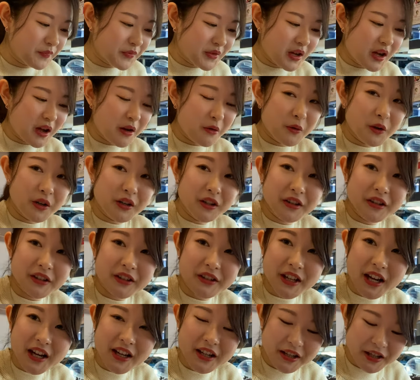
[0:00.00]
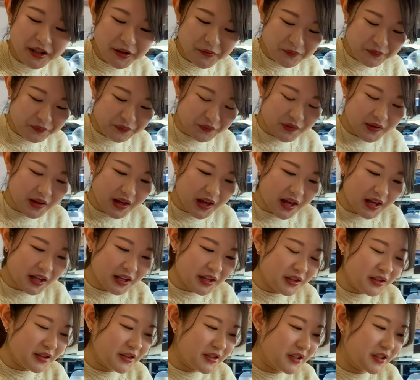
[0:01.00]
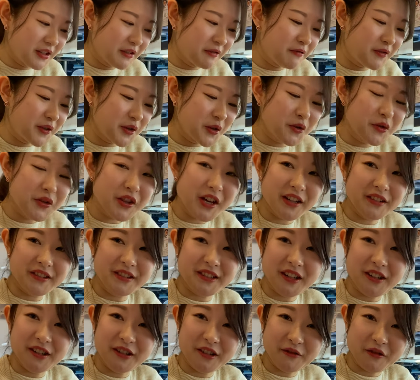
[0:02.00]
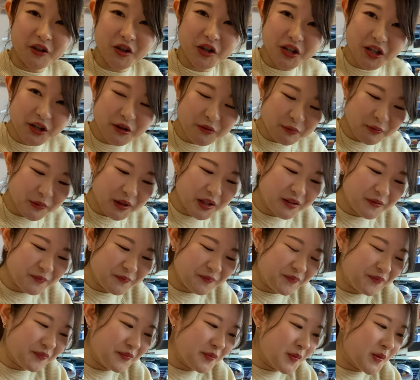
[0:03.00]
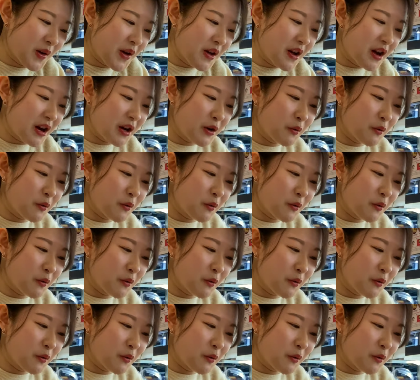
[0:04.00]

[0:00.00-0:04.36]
I want to stack it and feel that sense of achievement, I